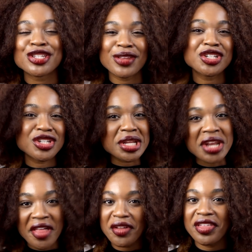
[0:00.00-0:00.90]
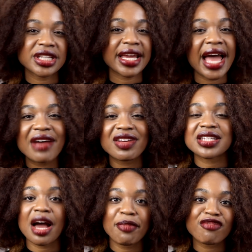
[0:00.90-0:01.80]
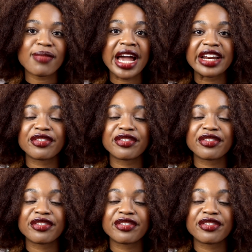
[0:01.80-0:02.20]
So that's just another thing, like have it top of mind.